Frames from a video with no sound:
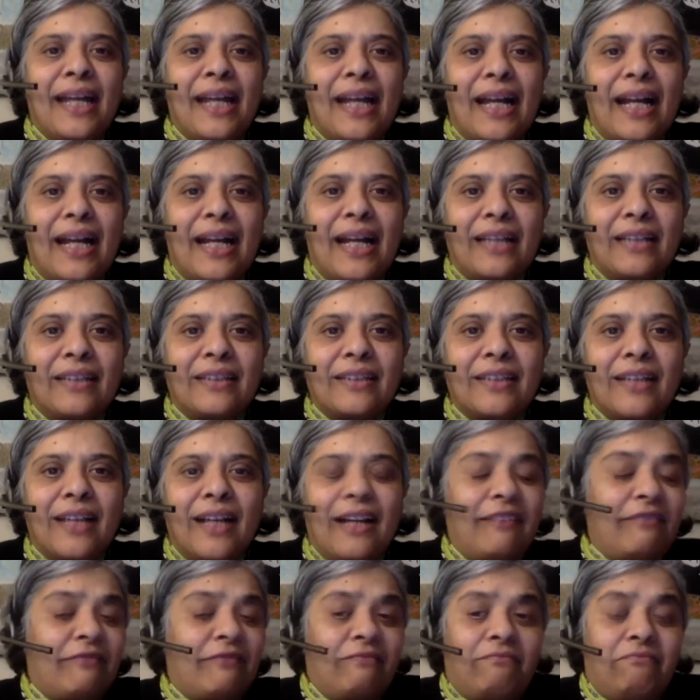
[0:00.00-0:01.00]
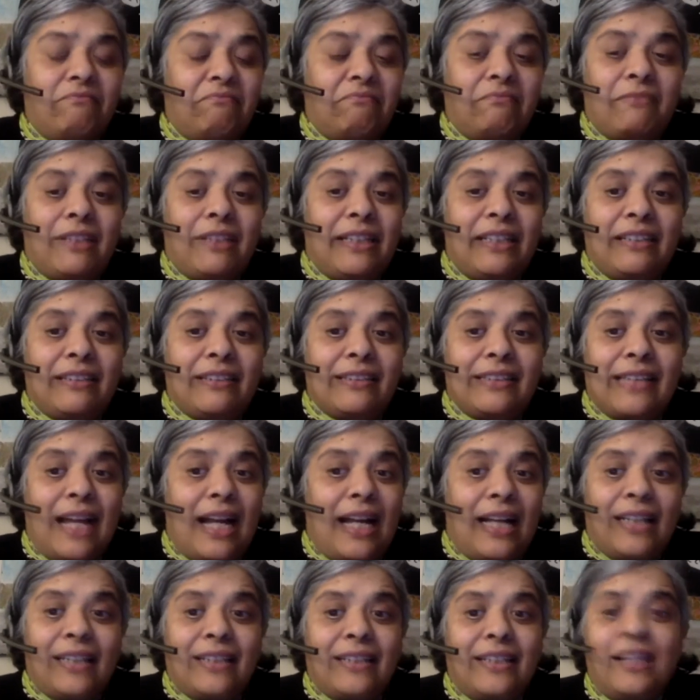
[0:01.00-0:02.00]
And
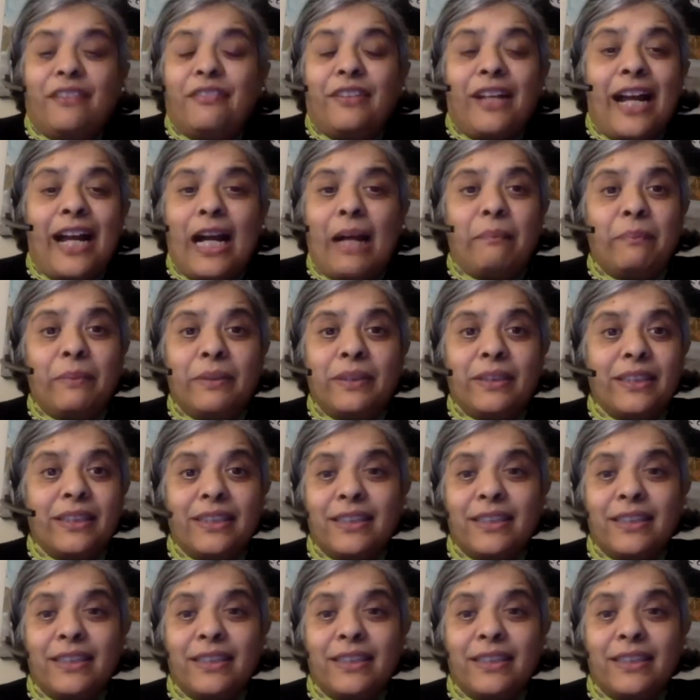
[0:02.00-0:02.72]
that had never happened.